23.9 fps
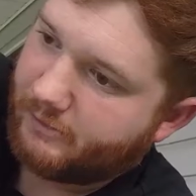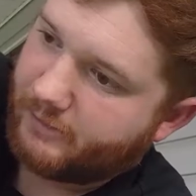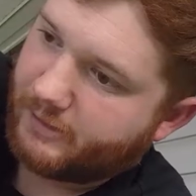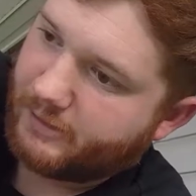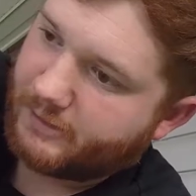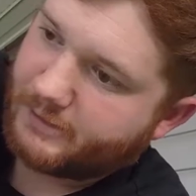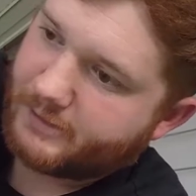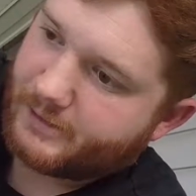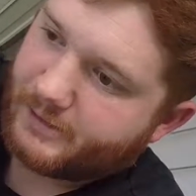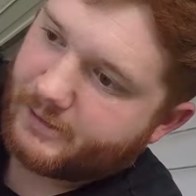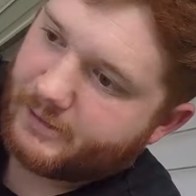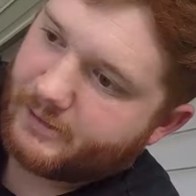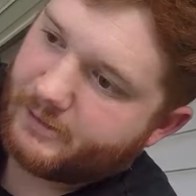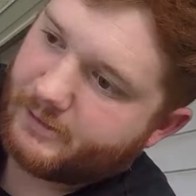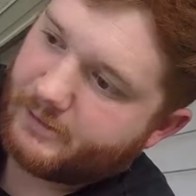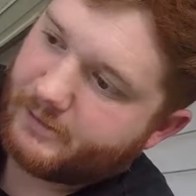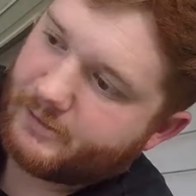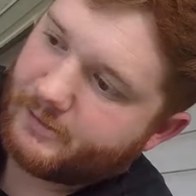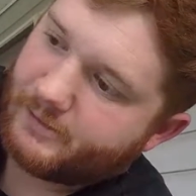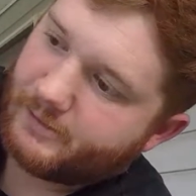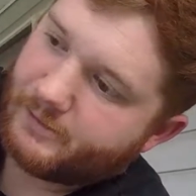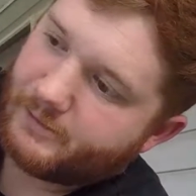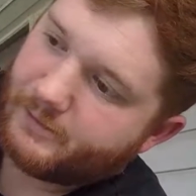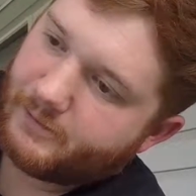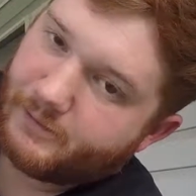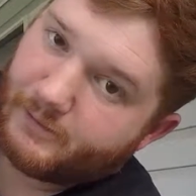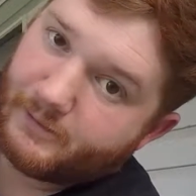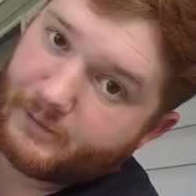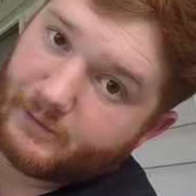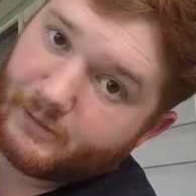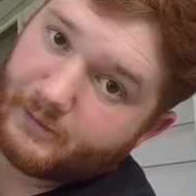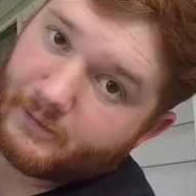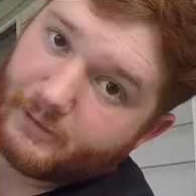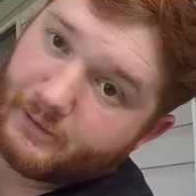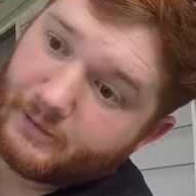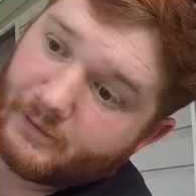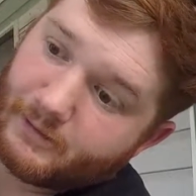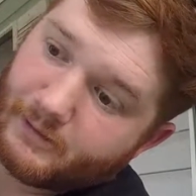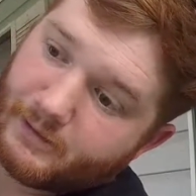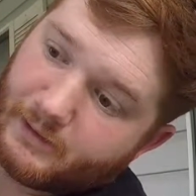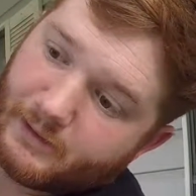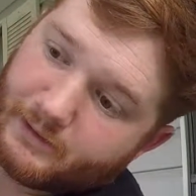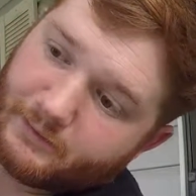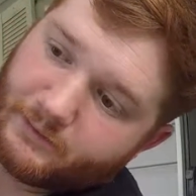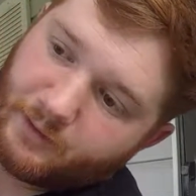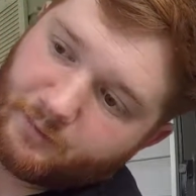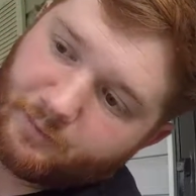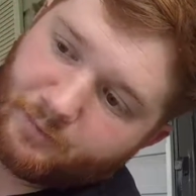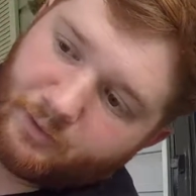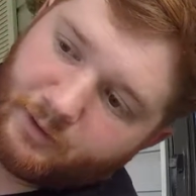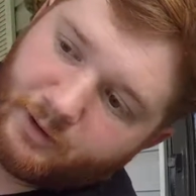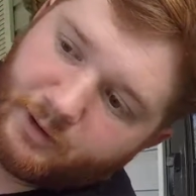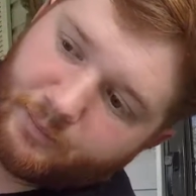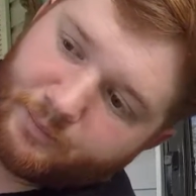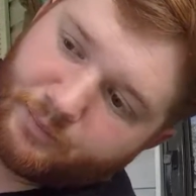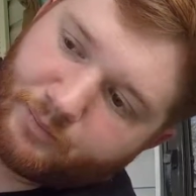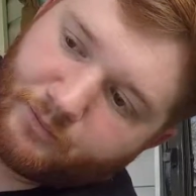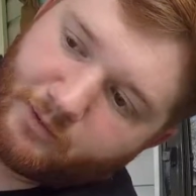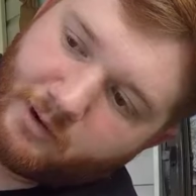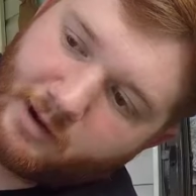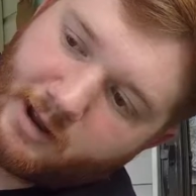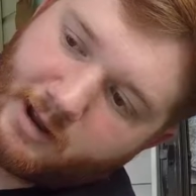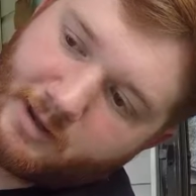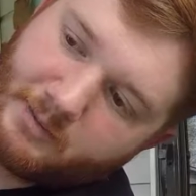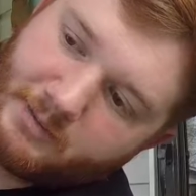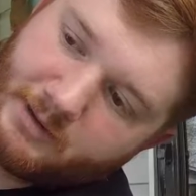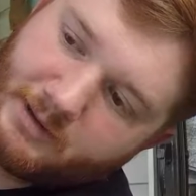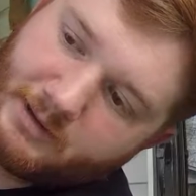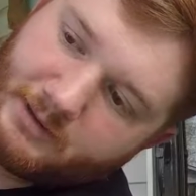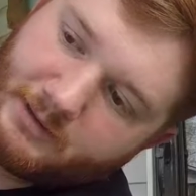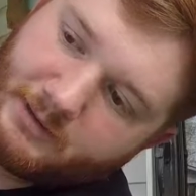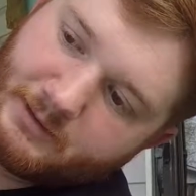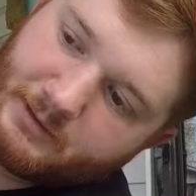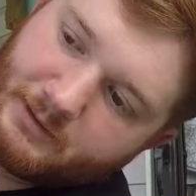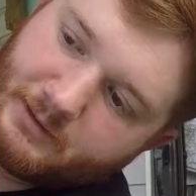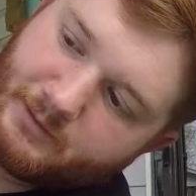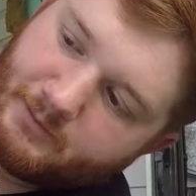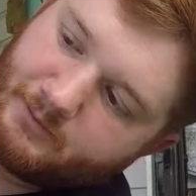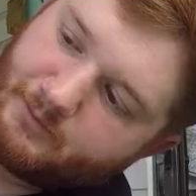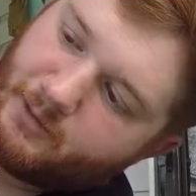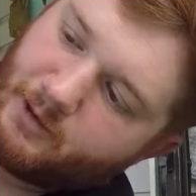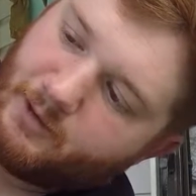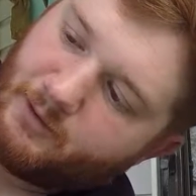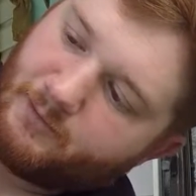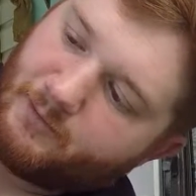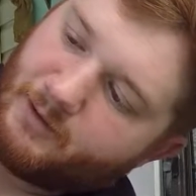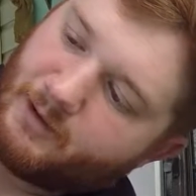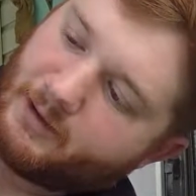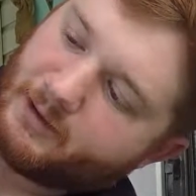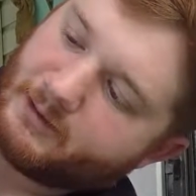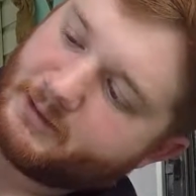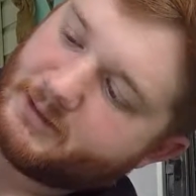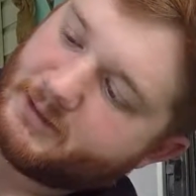right there is a pretty prime motovlogging